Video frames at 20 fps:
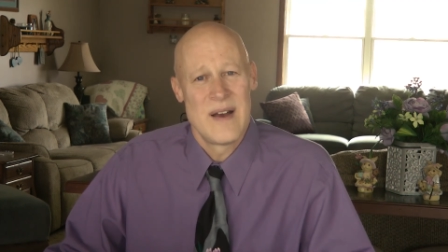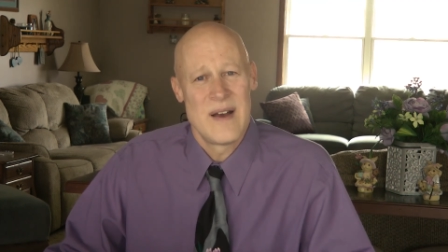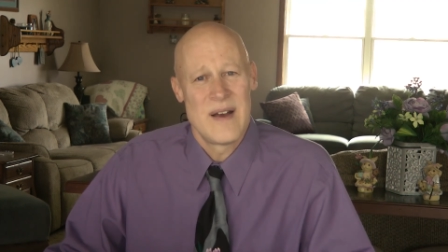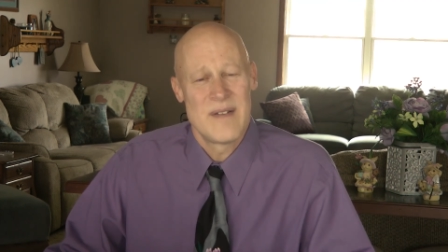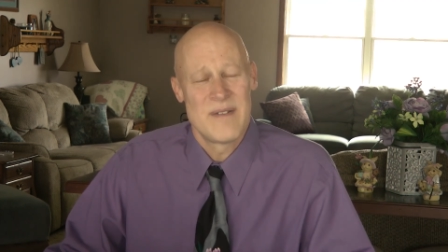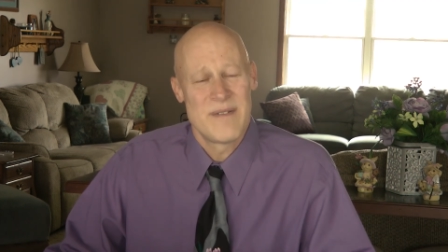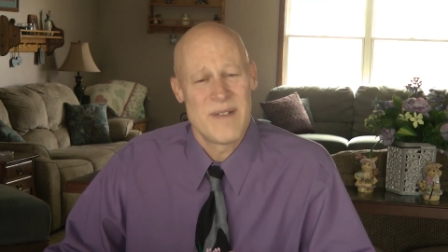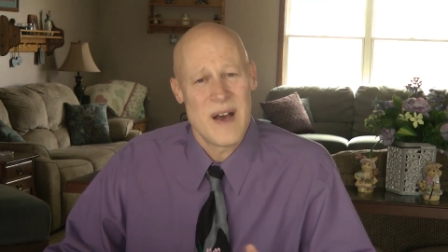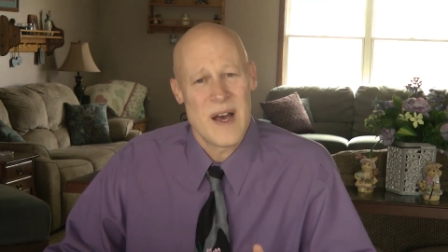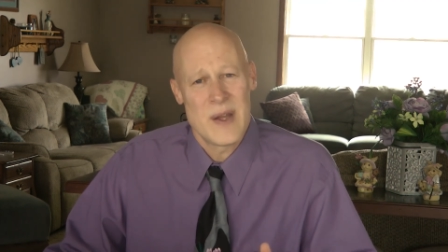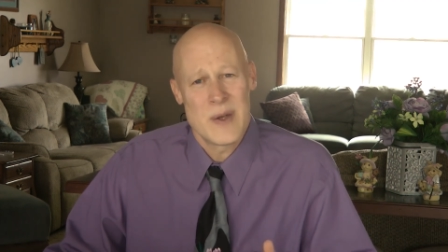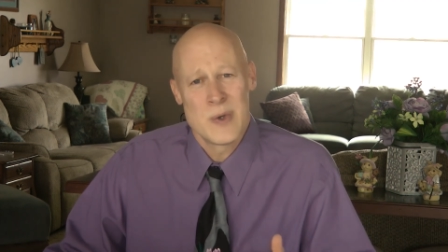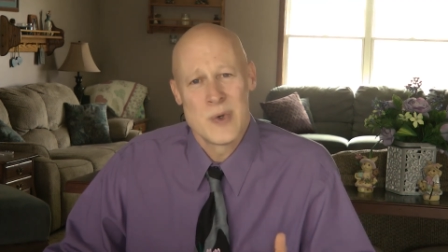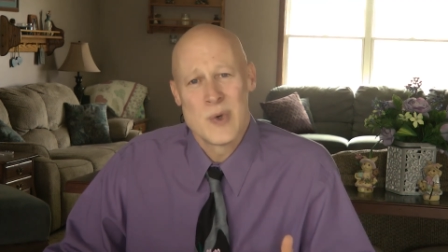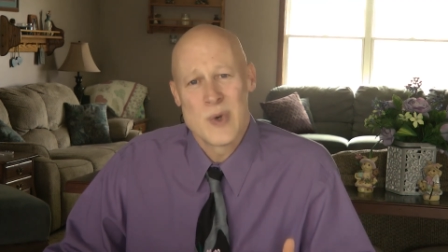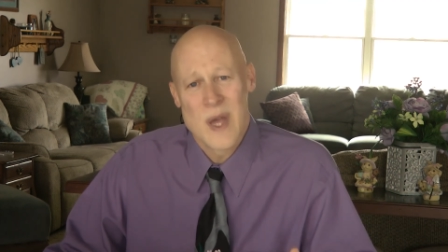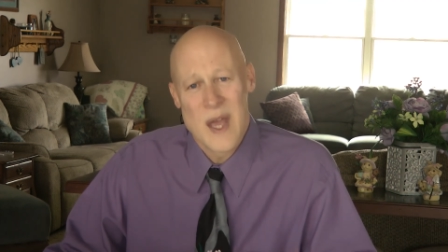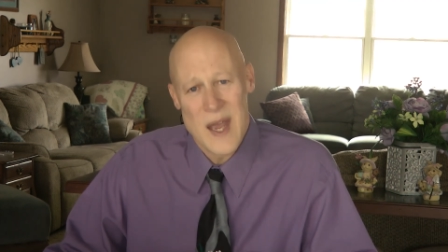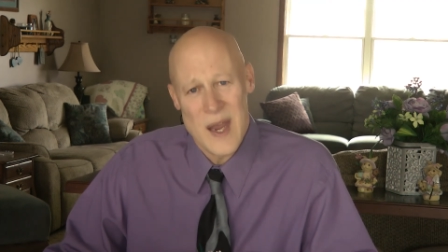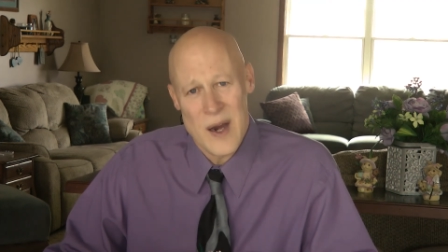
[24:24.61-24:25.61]
a Father
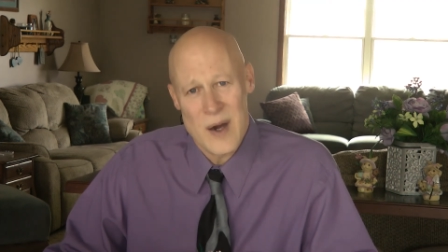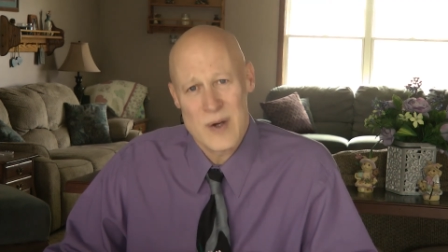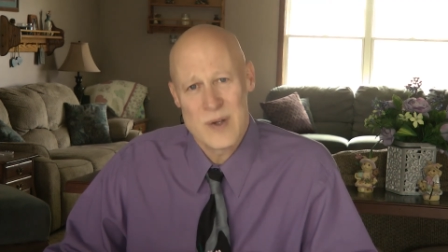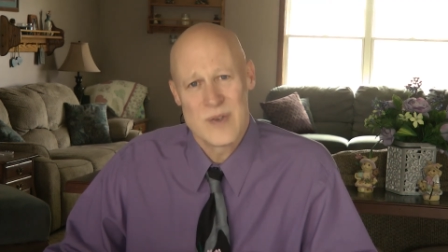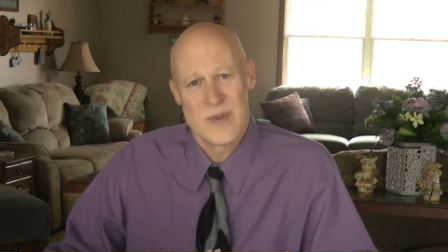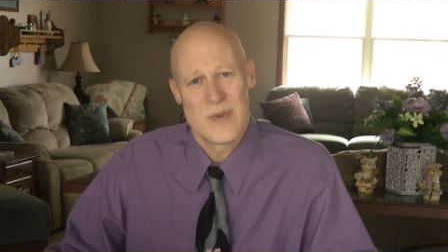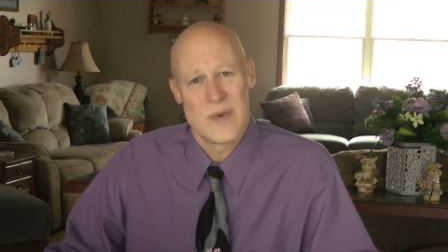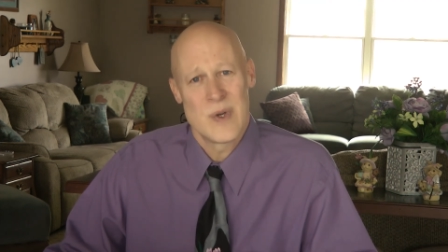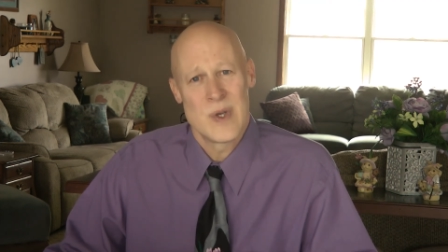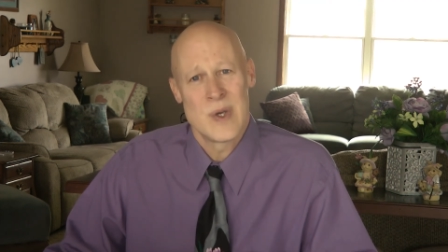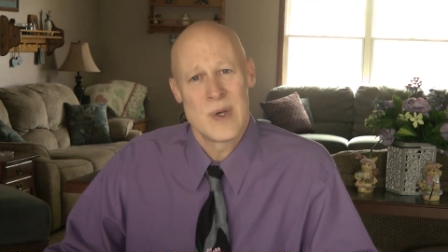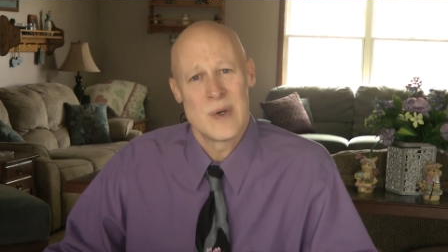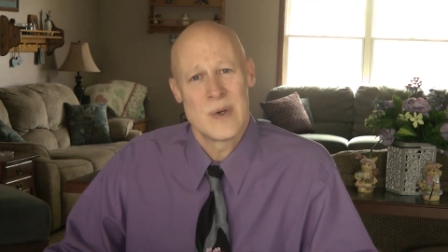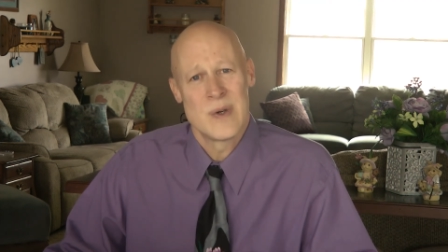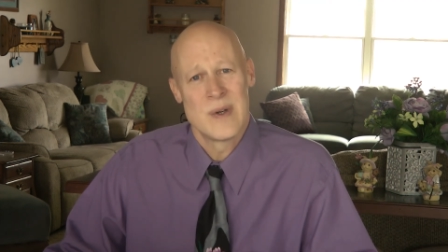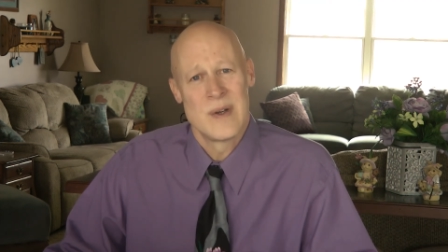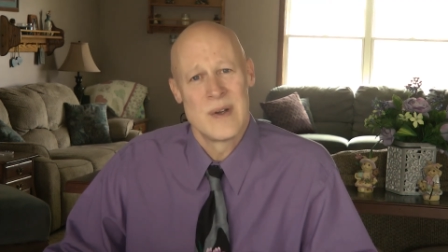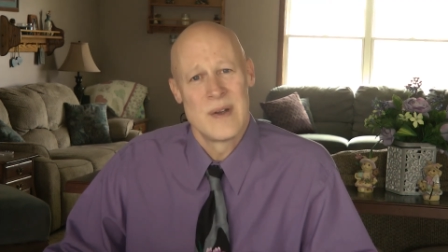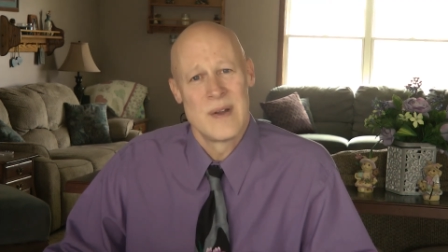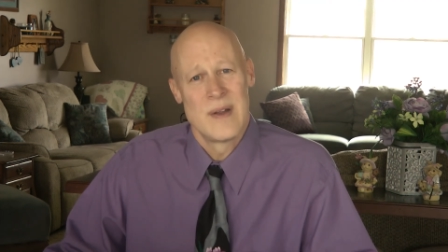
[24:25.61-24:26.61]
who cares for you,
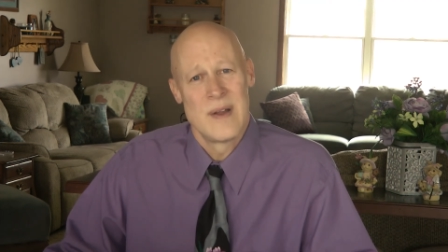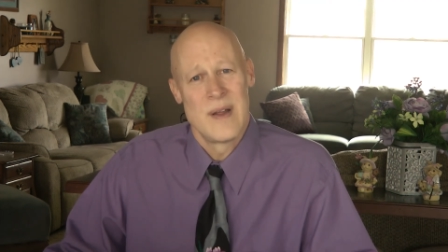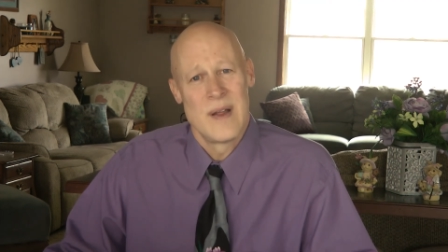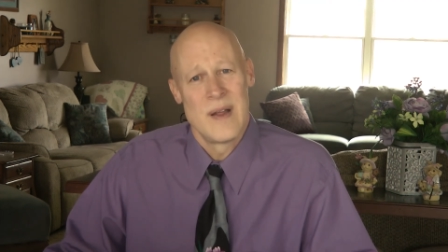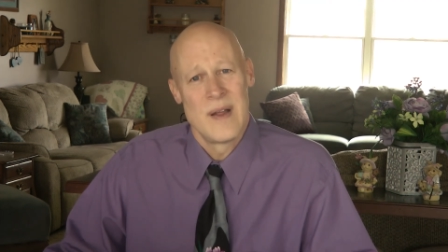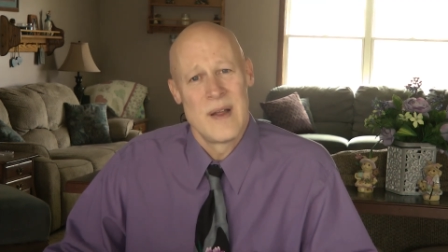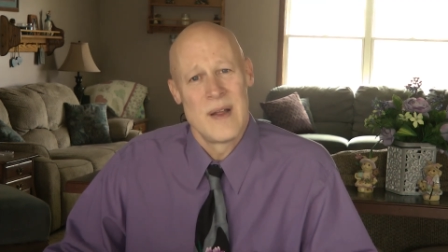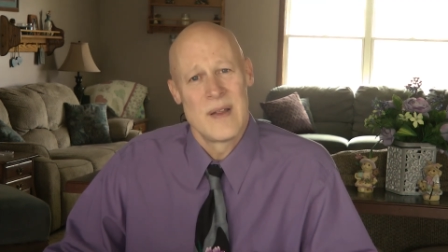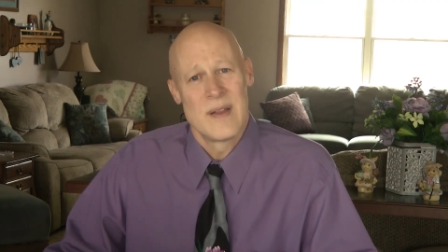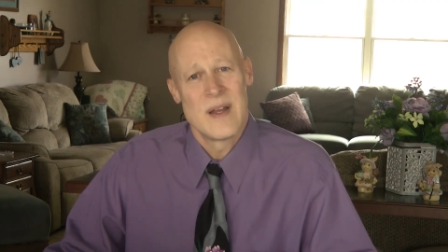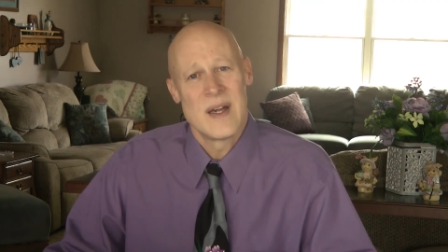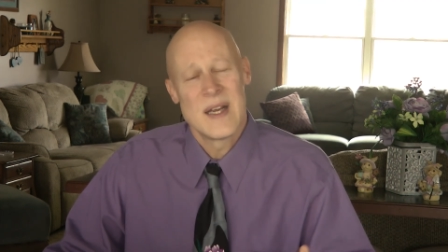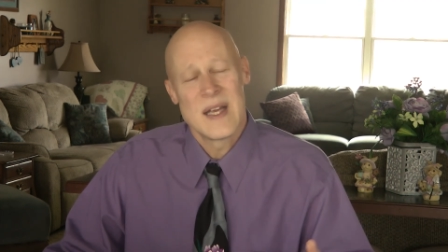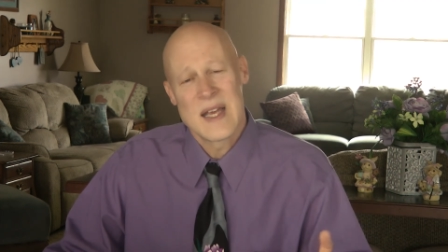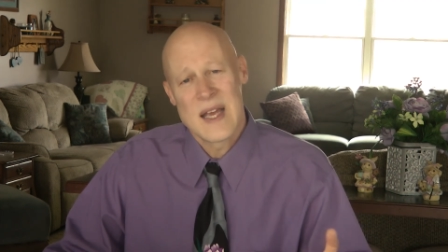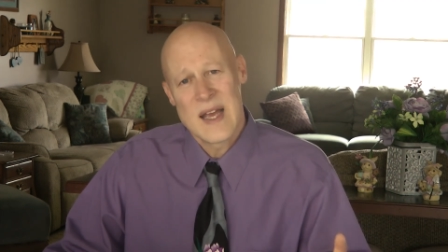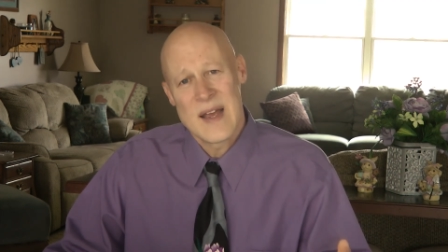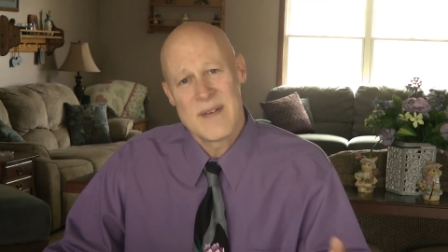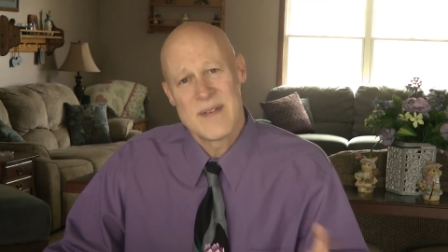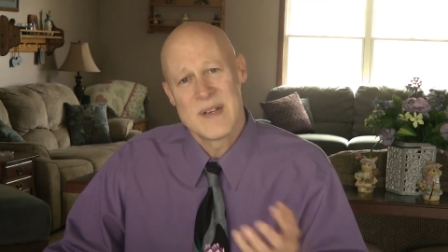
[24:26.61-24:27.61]
that He
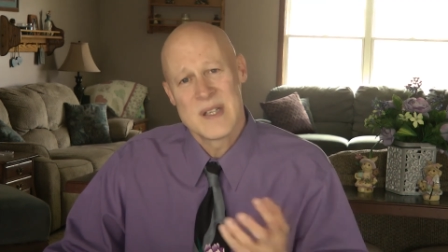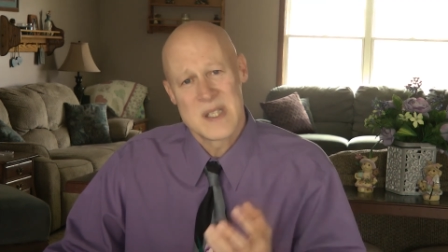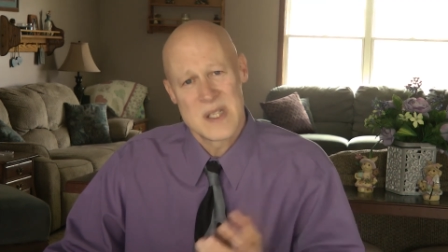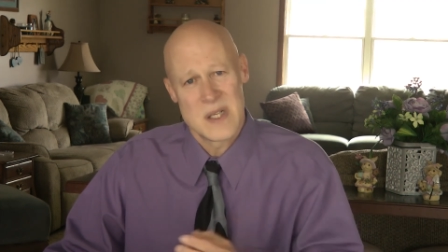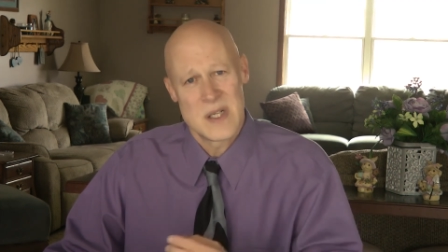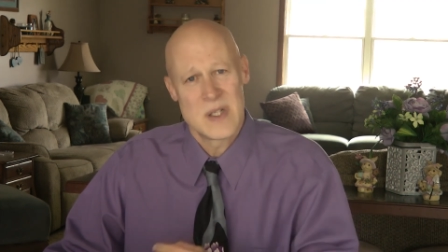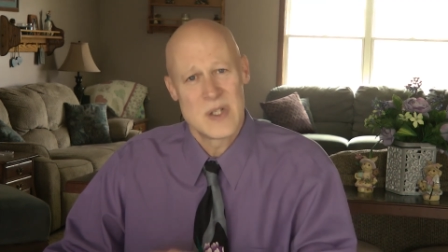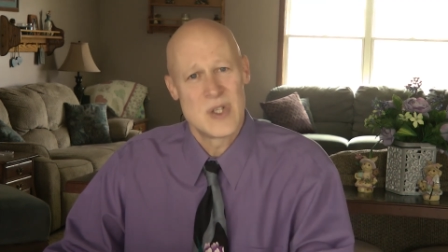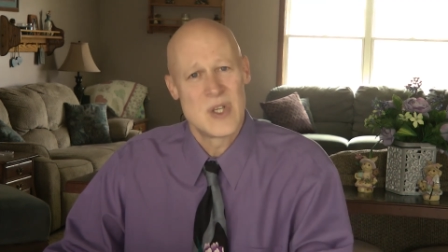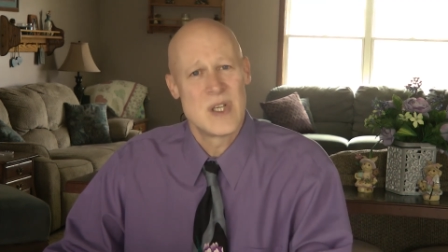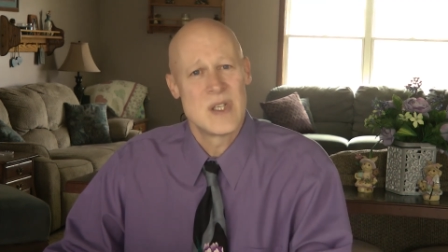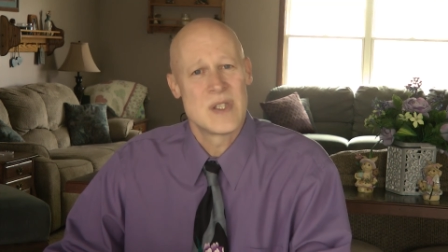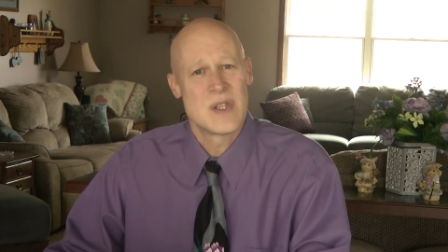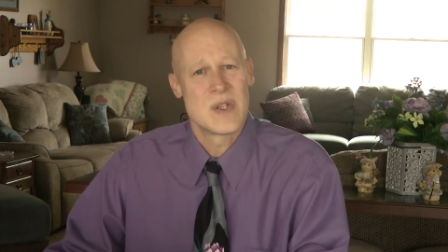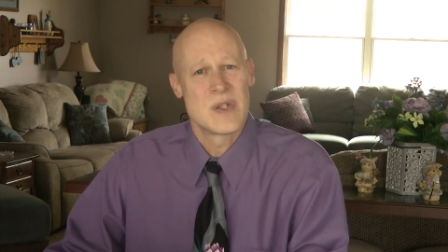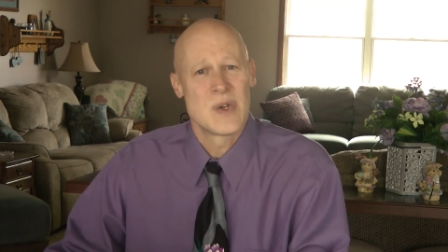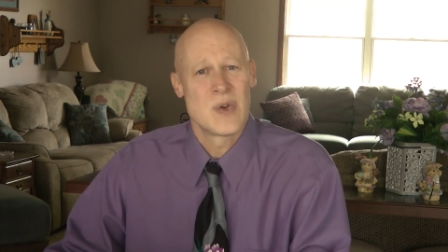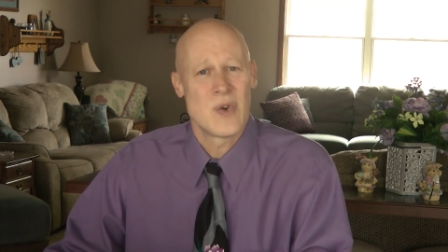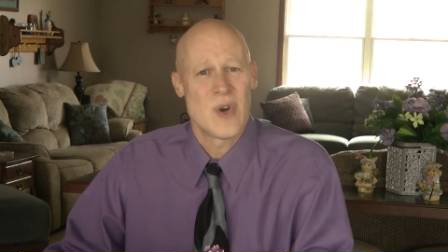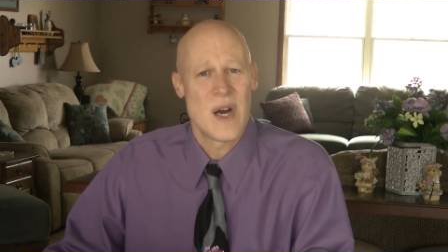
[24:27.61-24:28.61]
gave His Son
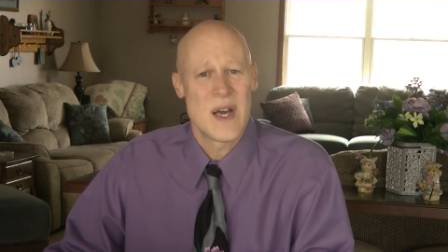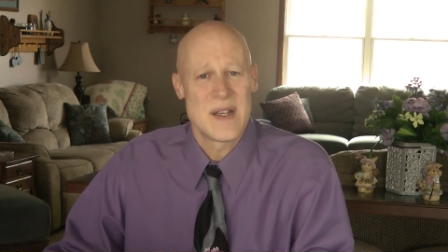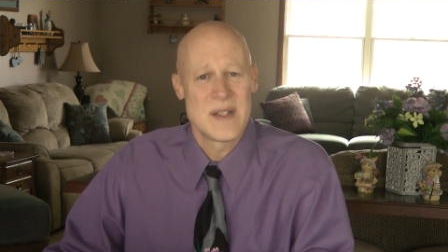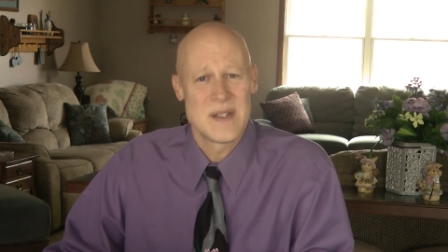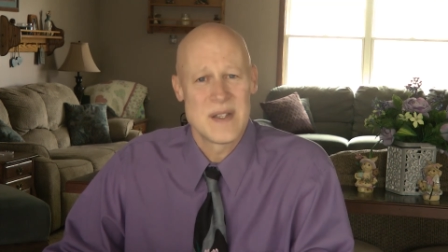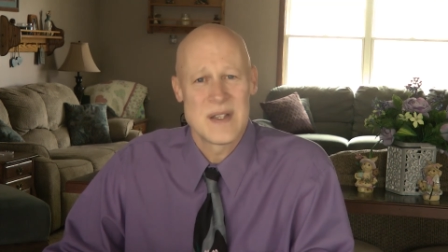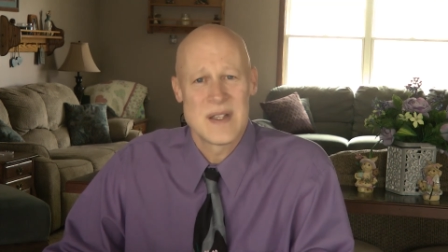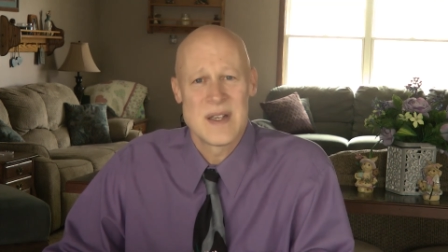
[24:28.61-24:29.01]
Jesus Christ to